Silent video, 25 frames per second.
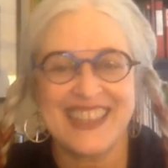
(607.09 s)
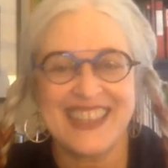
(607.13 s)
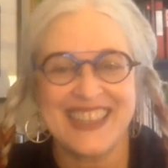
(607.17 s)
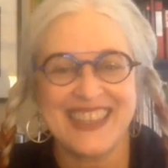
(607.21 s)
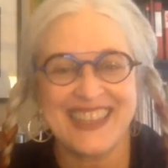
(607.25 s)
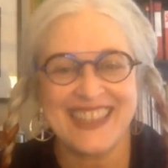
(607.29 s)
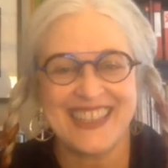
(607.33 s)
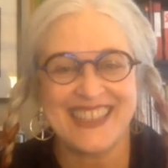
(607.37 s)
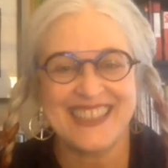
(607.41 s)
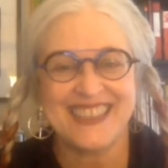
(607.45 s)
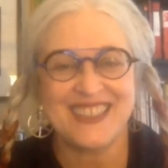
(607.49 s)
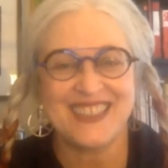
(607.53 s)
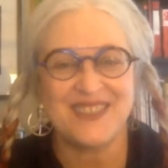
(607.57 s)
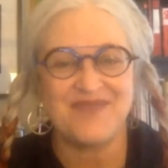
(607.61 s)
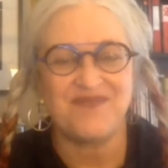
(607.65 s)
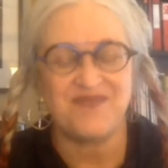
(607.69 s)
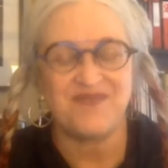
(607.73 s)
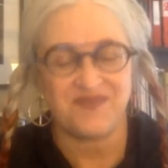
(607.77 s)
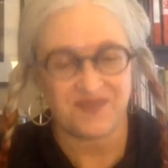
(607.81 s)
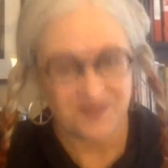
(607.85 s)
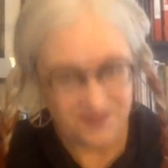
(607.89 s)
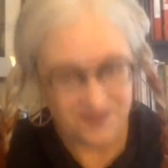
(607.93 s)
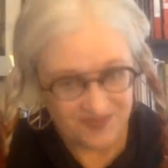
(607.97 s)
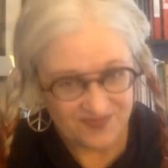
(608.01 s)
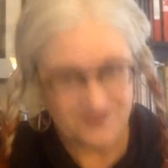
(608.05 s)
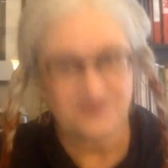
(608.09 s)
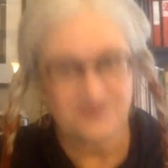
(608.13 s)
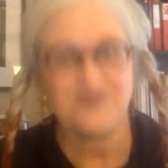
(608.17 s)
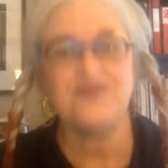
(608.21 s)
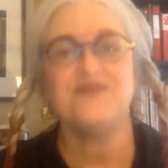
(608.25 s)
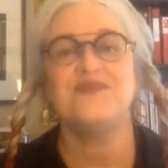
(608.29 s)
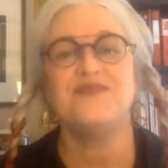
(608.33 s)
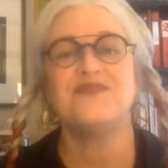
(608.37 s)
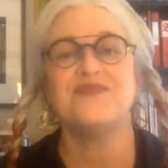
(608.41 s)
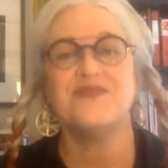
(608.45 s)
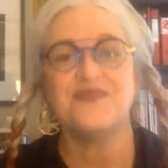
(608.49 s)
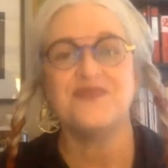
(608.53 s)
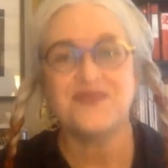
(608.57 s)
It's because
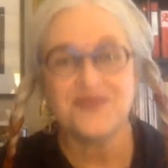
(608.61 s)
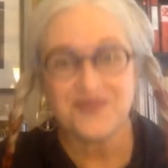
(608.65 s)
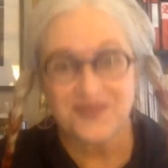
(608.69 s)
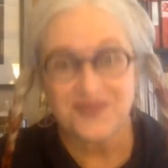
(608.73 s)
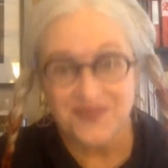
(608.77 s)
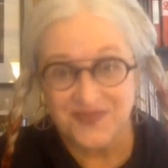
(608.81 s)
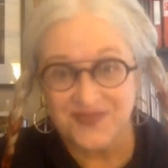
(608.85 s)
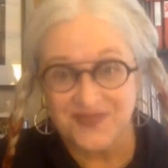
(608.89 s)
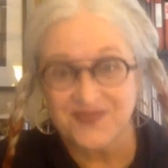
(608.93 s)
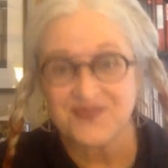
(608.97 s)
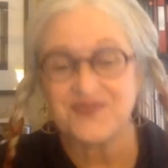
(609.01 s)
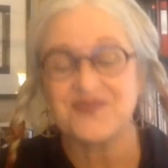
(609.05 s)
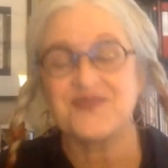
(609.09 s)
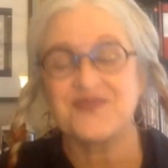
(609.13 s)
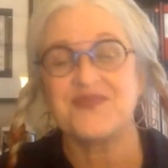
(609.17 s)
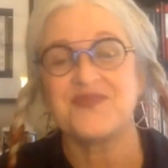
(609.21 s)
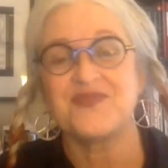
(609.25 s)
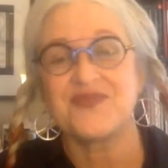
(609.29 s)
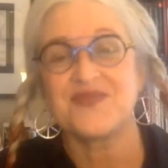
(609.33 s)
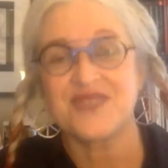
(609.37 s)
I have control.